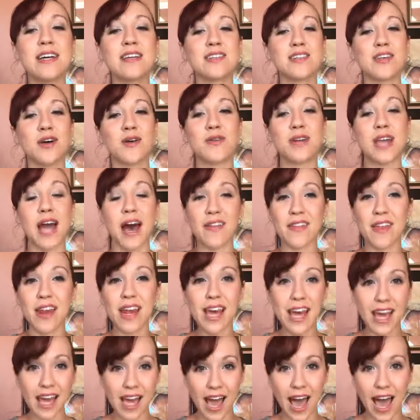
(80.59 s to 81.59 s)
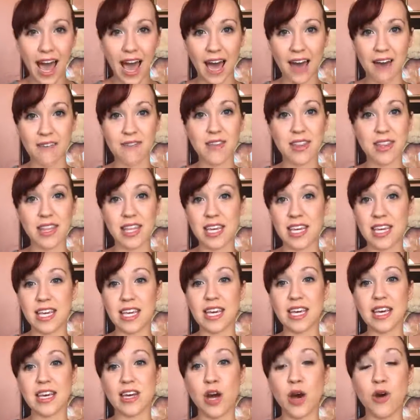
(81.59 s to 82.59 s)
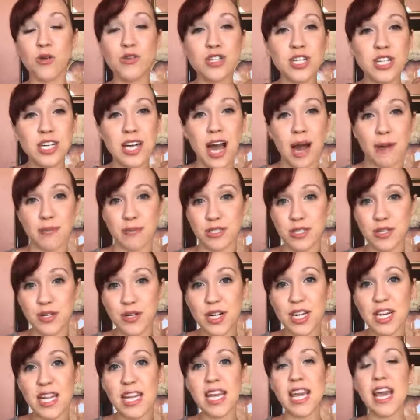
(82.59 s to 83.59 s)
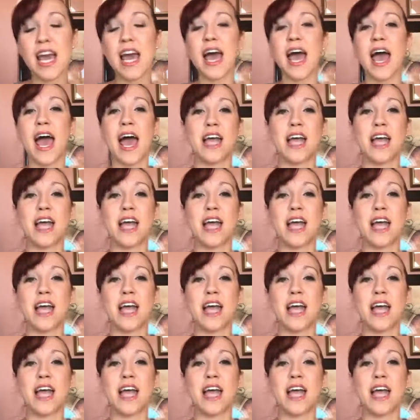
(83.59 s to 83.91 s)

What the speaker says: So now that I have the coaching opportunity